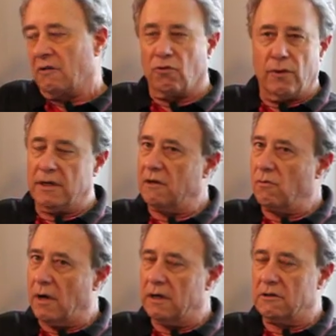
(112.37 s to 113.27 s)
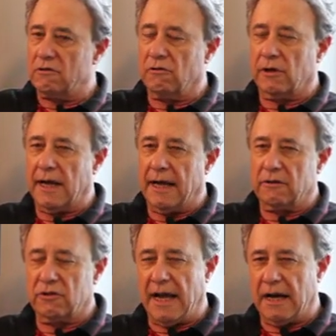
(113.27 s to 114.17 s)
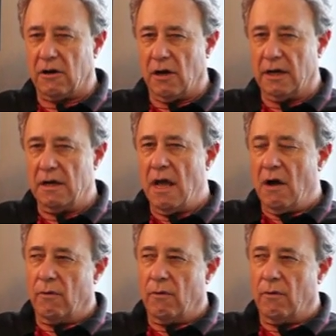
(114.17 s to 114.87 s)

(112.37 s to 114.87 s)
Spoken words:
So we didn't want to just look at Stack-On.